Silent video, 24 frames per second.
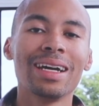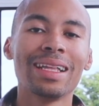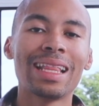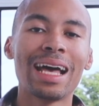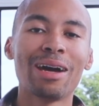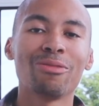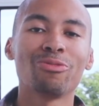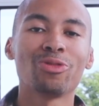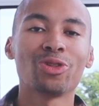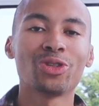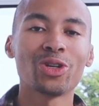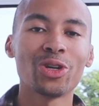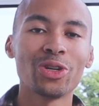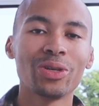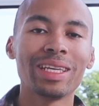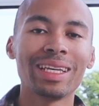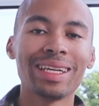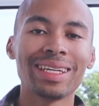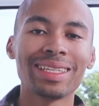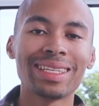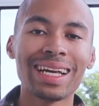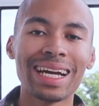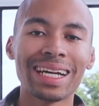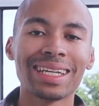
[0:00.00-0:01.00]
that will show you the
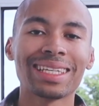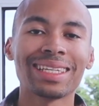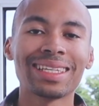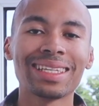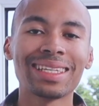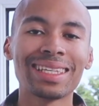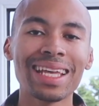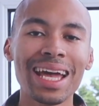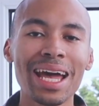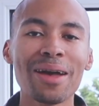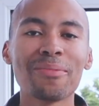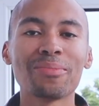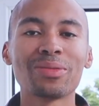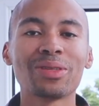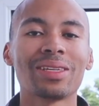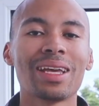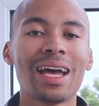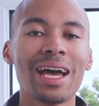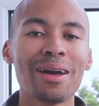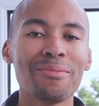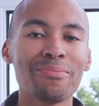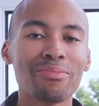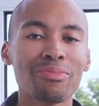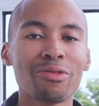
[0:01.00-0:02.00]
exact
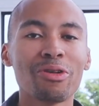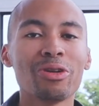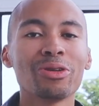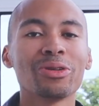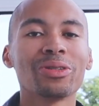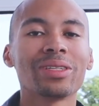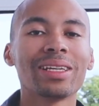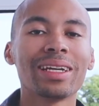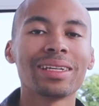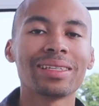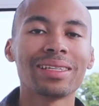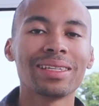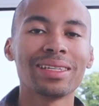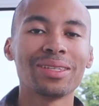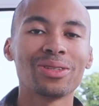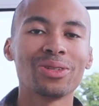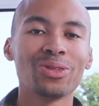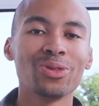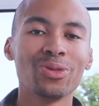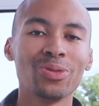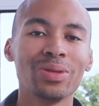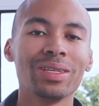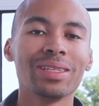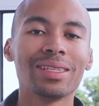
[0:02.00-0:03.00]
steps and
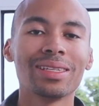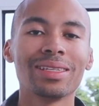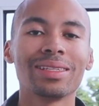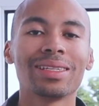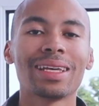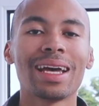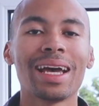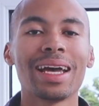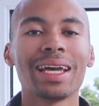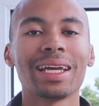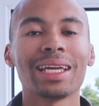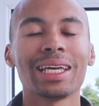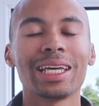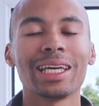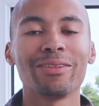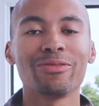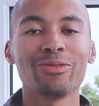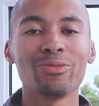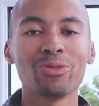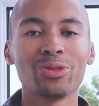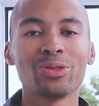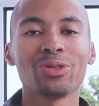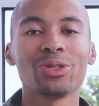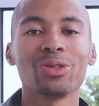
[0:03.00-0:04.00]
processes you need to take
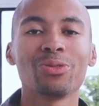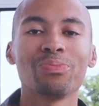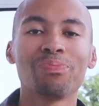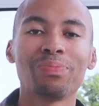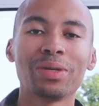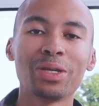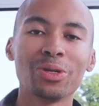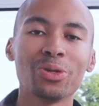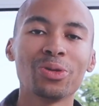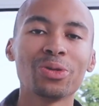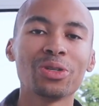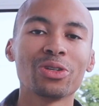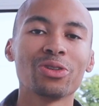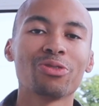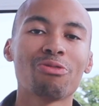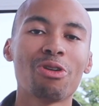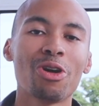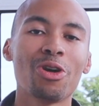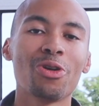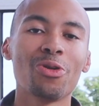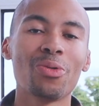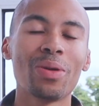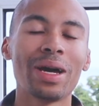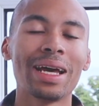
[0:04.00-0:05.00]
if you want to build and
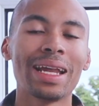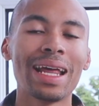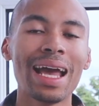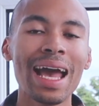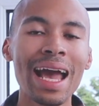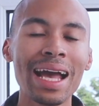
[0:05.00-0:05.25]
grow an